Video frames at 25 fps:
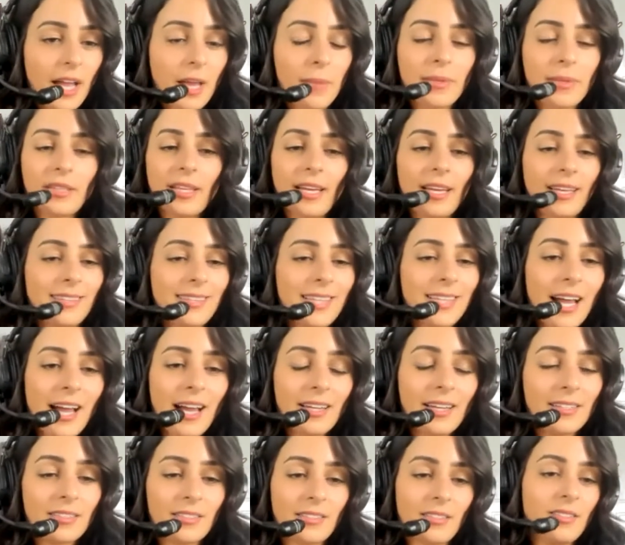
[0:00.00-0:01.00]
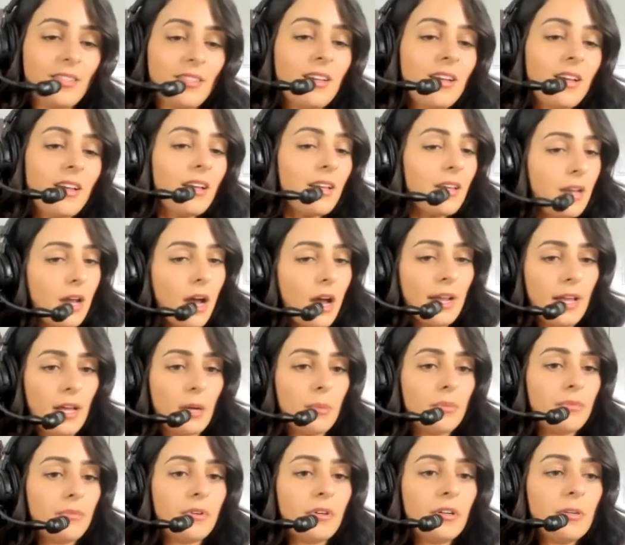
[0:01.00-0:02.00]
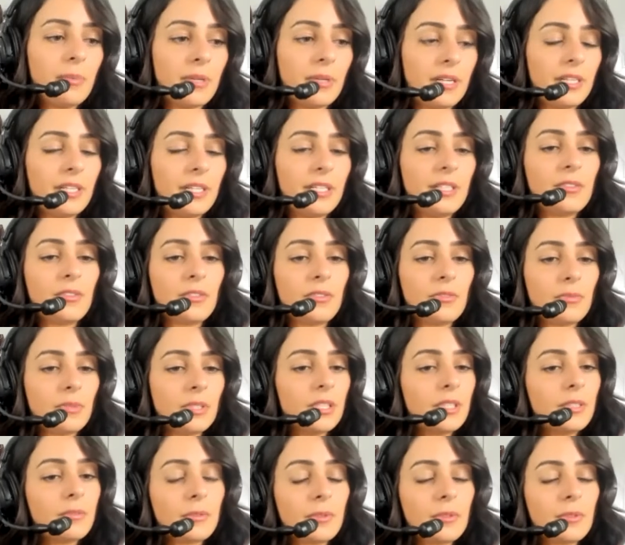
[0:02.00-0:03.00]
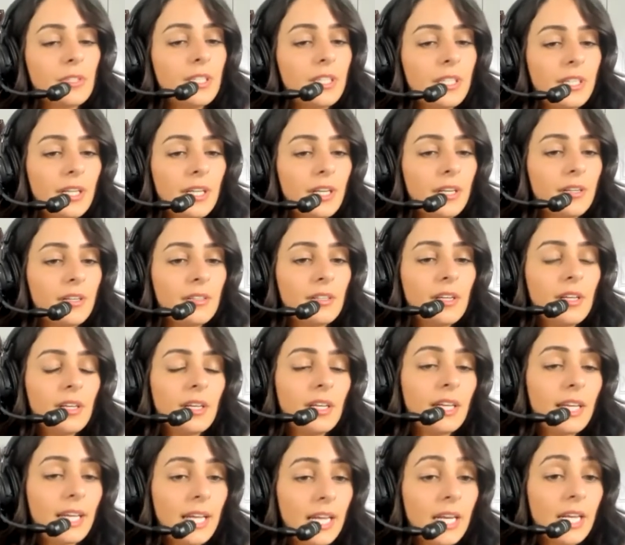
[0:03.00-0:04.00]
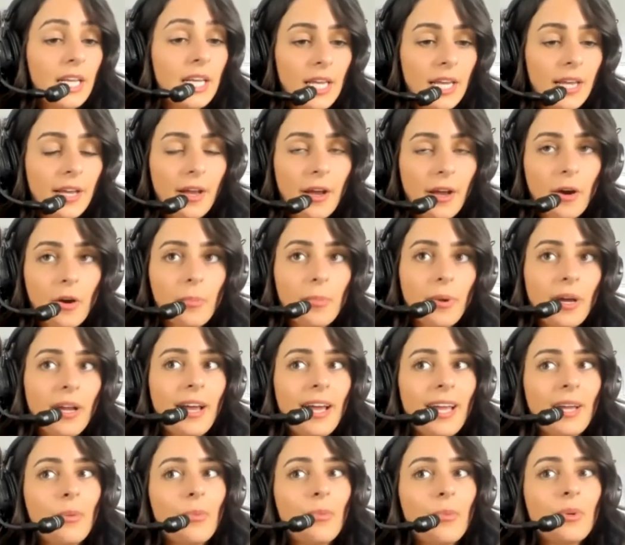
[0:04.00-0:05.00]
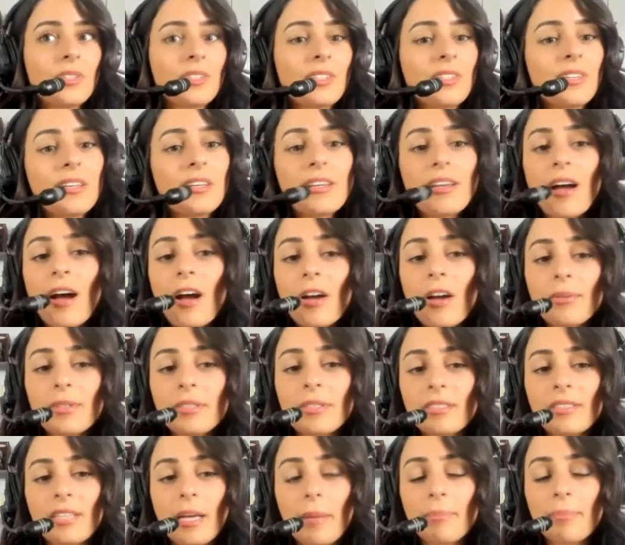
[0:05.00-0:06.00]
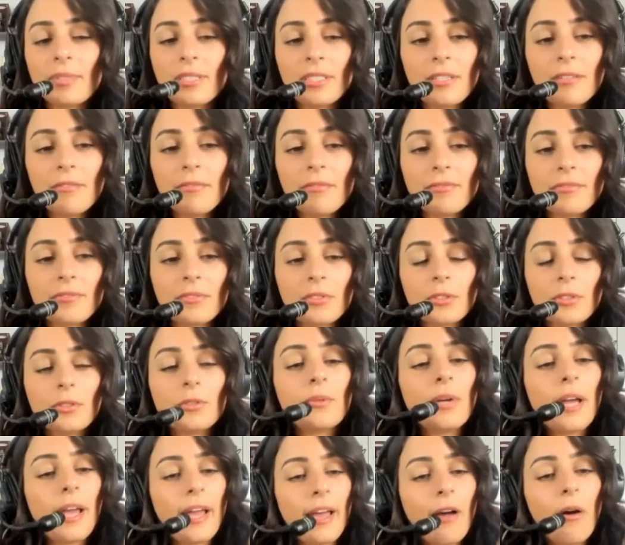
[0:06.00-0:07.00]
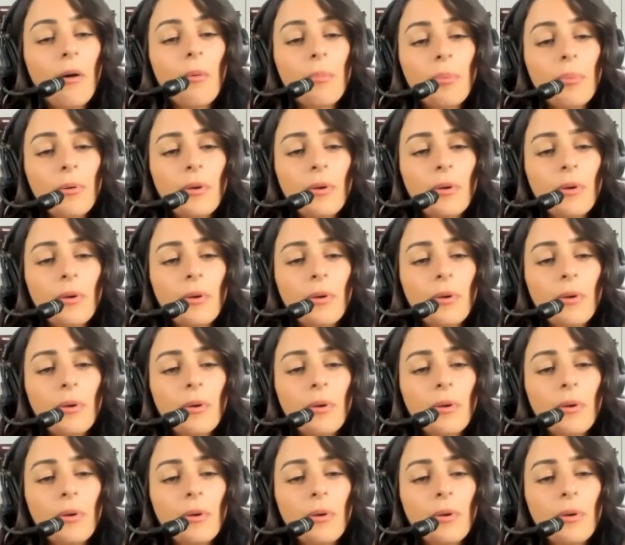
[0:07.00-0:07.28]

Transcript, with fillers: And like, that is not helpful, but it is really rooted in and ego, but I was not receptive to help.